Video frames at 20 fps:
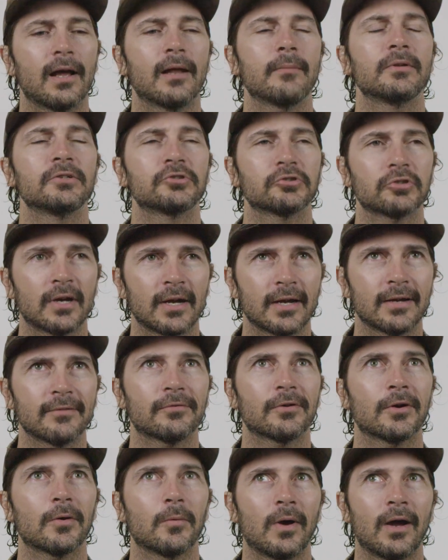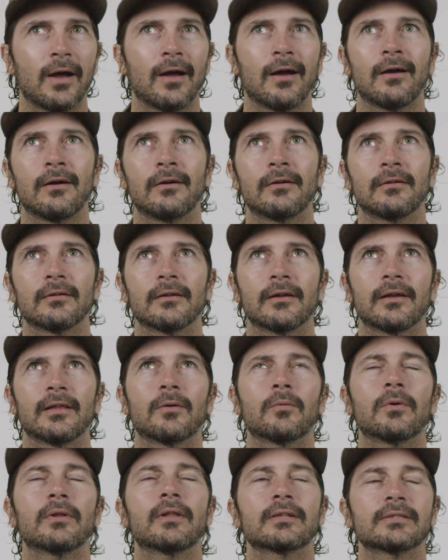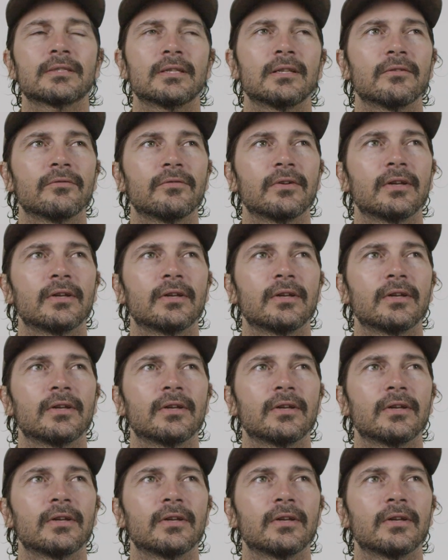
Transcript: I've been trying for a while, and the one that's in the